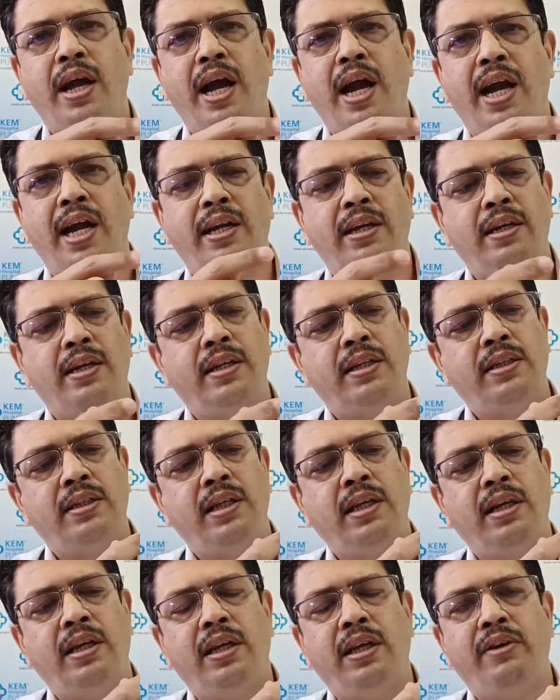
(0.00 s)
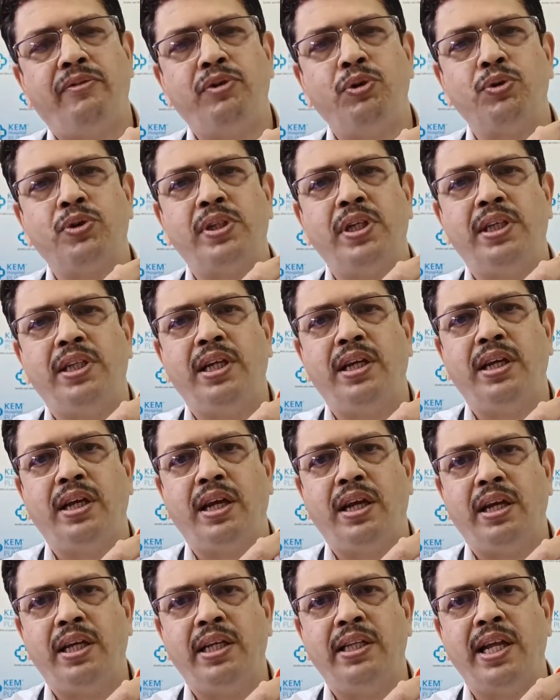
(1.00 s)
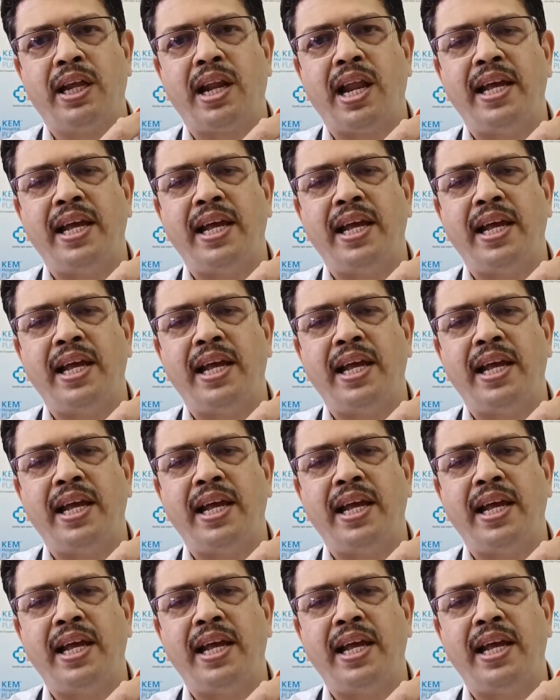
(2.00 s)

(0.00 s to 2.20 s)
and if you see, the inner